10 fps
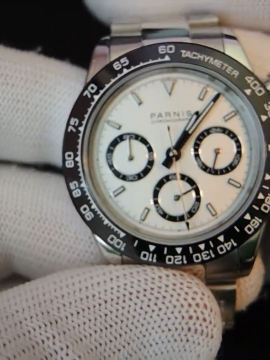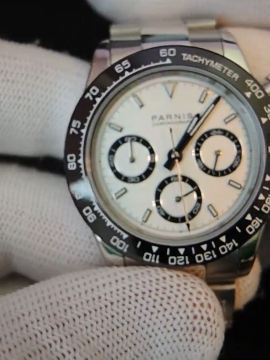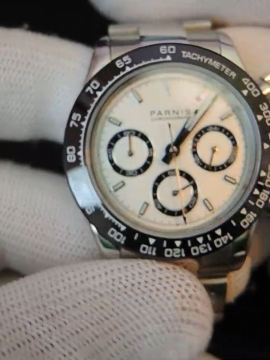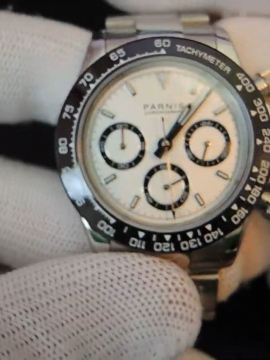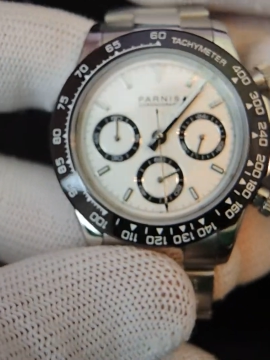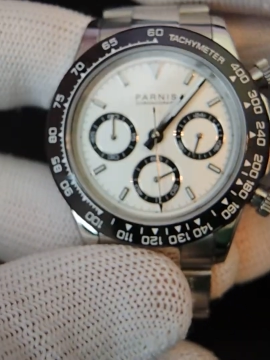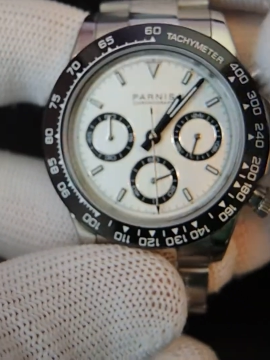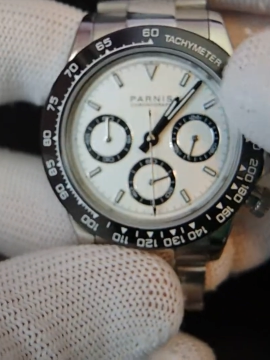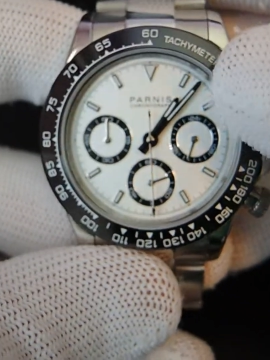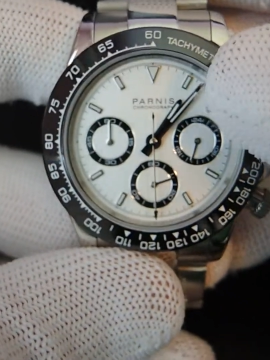yeah, the
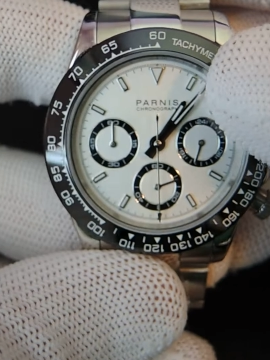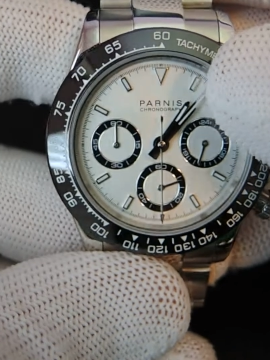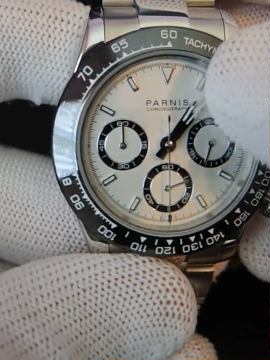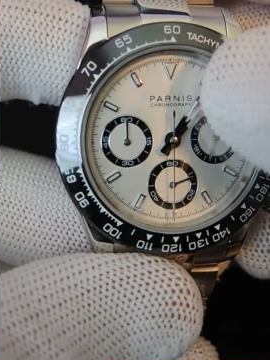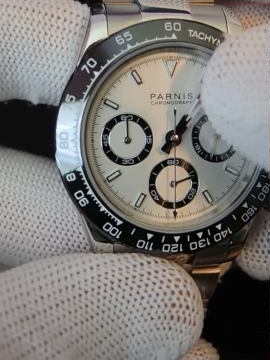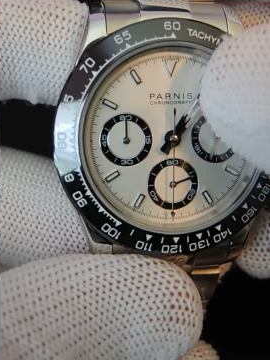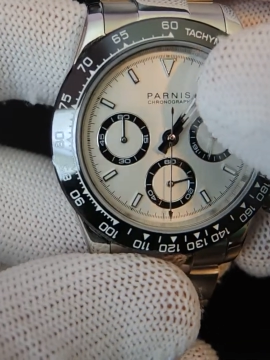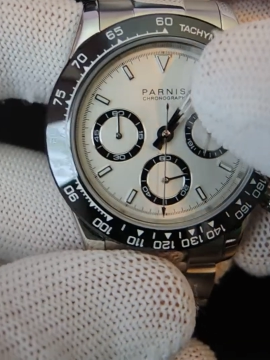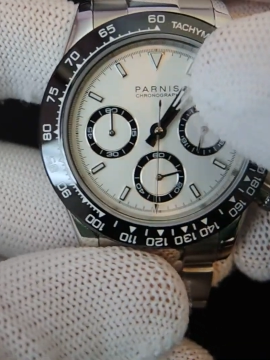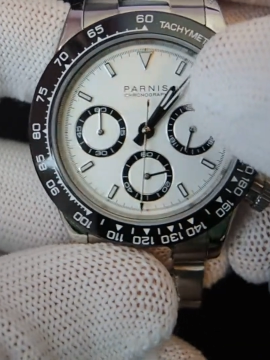printing is nicely
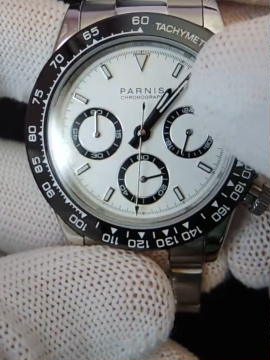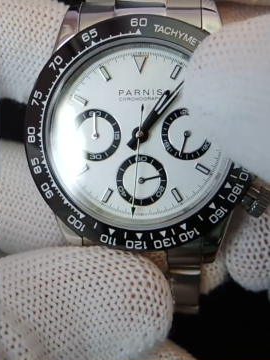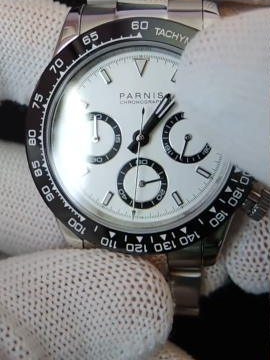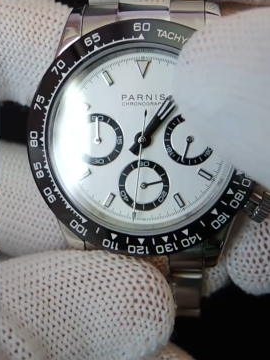done. The minute